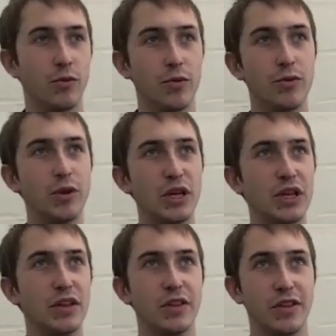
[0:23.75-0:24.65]
would
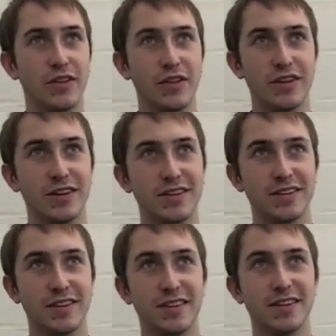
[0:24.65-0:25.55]
be
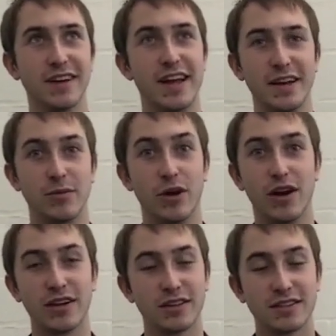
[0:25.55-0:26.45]
the end
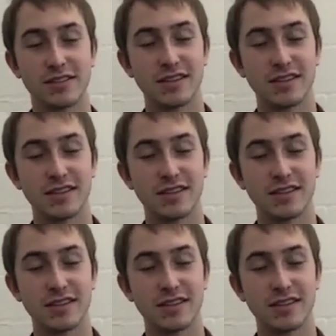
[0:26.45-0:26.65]
product.